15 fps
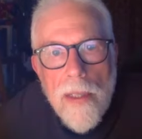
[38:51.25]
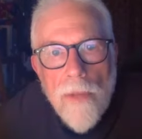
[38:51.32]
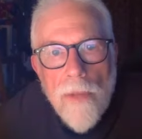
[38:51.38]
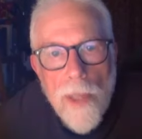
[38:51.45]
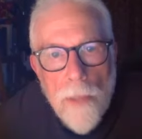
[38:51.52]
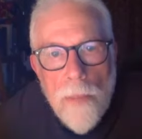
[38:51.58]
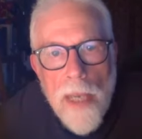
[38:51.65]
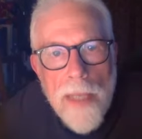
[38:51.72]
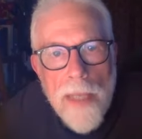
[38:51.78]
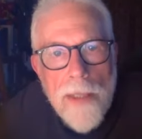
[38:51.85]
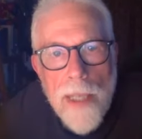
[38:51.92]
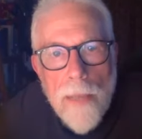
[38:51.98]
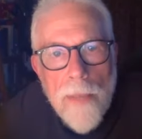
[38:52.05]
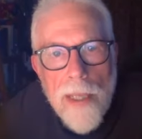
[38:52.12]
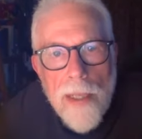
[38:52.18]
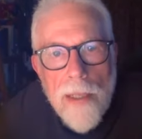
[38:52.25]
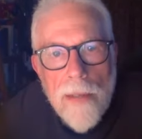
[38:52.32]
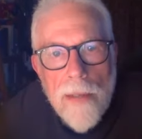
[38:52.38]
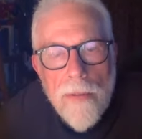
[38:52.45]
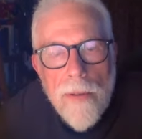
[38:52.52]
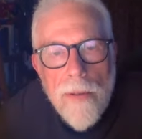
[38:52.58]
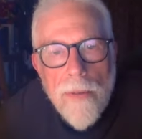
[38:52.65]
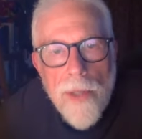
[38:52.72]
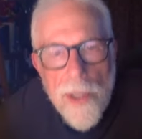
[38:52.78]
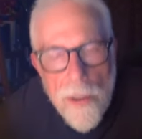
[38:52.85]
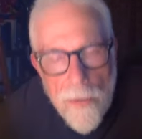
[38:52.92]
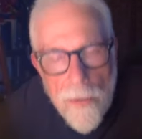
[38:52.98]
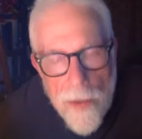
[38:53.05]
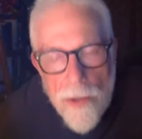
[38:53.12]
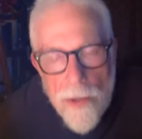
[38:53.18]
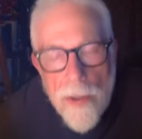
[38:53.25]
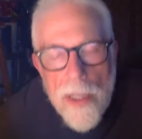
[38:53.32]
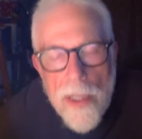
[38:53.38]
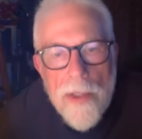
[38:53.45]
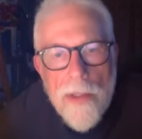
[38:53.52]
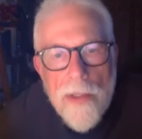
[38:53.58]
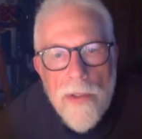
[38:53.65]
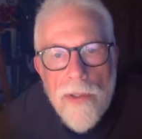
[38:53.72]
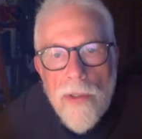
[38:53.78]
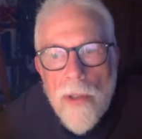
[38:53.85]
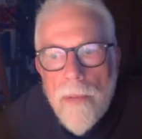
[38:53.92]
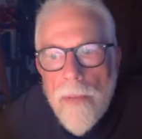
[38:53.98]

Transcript: with the pandemic, with the restrictions,